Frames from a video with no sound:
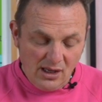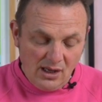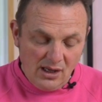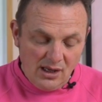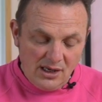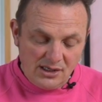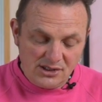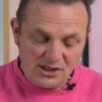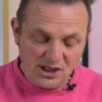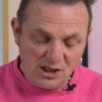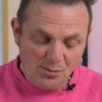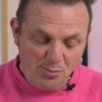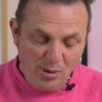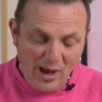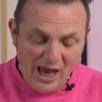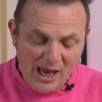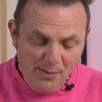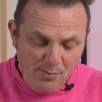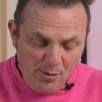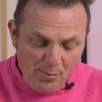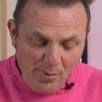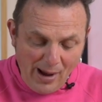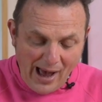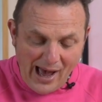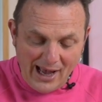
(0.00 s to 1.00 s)
So the
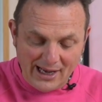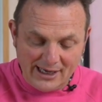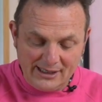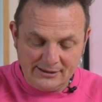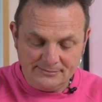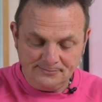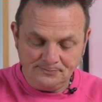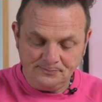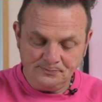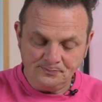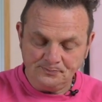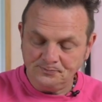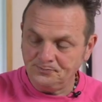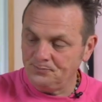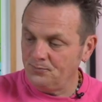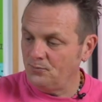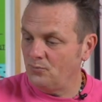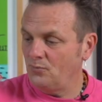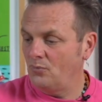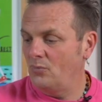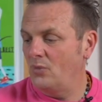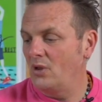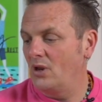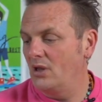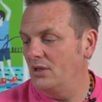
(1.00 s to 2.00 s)
paper bag.
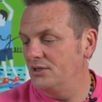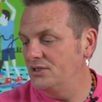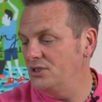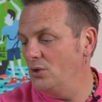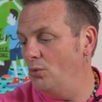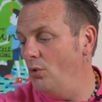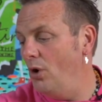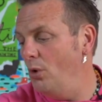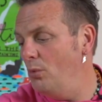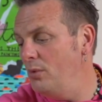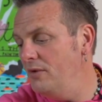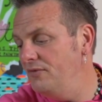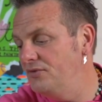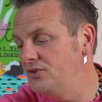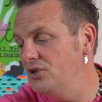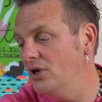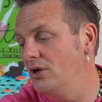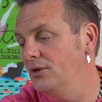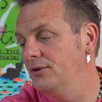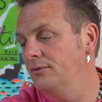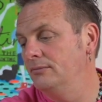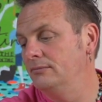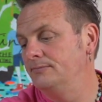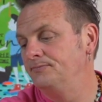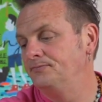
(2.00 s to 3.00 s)
So what we've
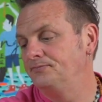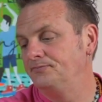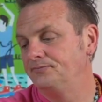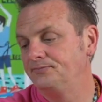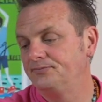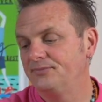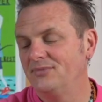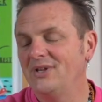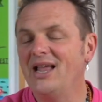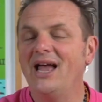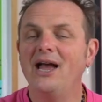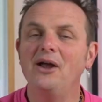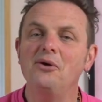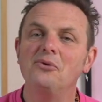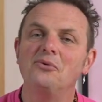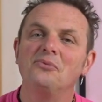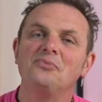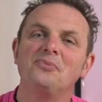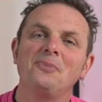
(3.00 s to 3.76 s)
done Now,